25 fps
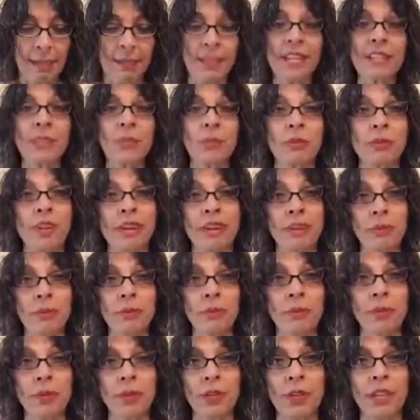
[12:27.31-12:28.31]
That's what I've
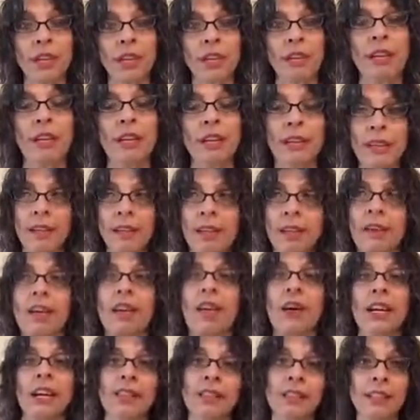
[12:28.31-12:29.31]
been working
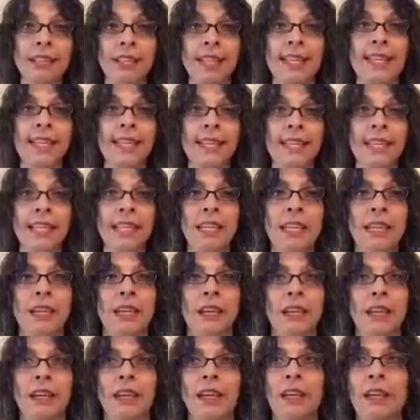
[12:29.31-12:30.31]
on lately.
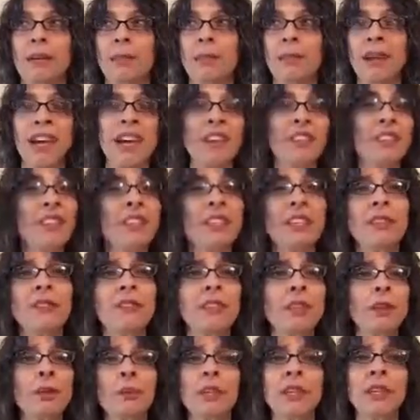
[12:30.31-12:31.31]
I haven't done
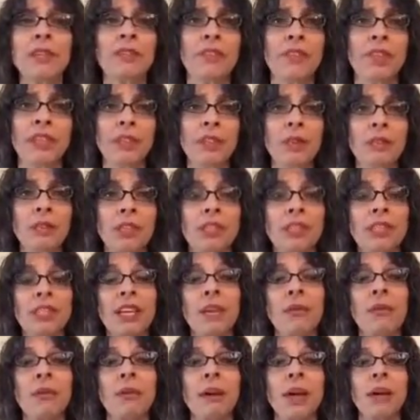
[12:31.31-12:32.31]
very many videos because
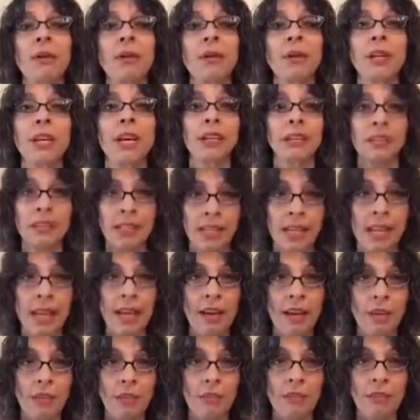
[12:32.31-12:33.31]
I went out of
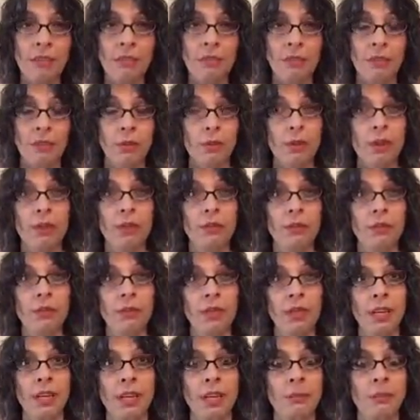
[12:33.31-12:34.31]
town quite a few
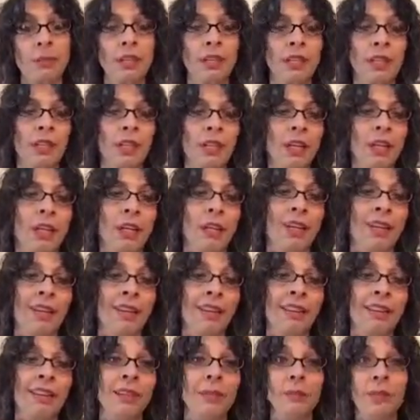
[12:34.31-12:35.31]
times.
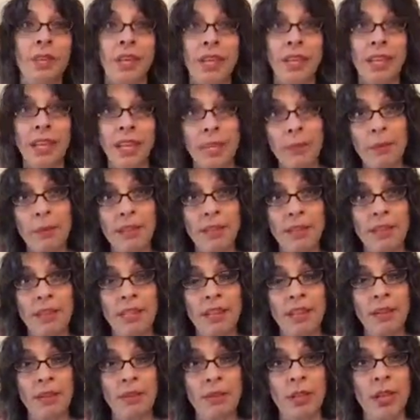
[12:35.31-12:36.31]
And then when I came into
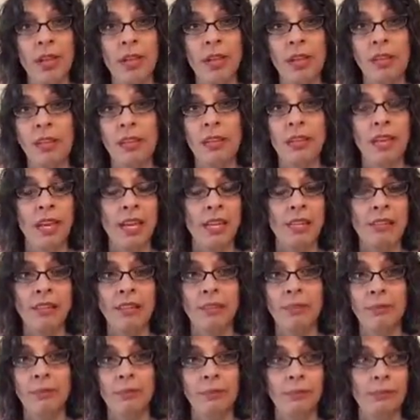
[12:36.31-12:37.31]
town, I had
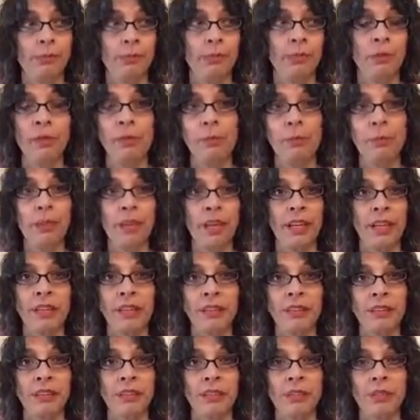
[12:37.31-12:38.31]
some really bad
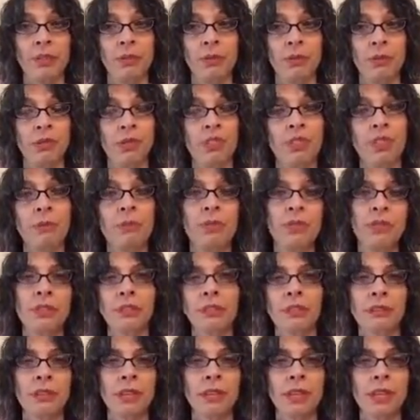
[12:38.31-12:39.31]
health issues, and I'm
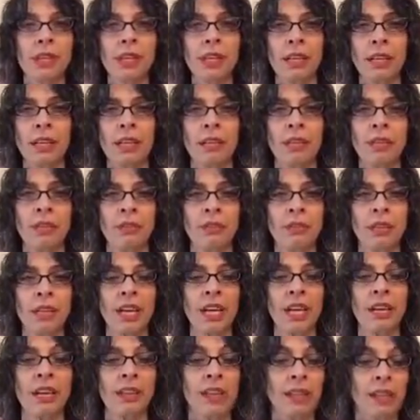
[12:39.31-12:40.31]
still kind of getting over
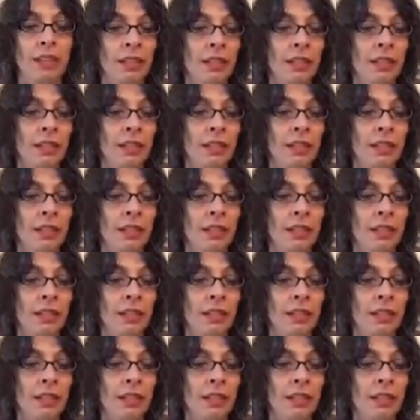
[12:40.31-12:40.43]
that.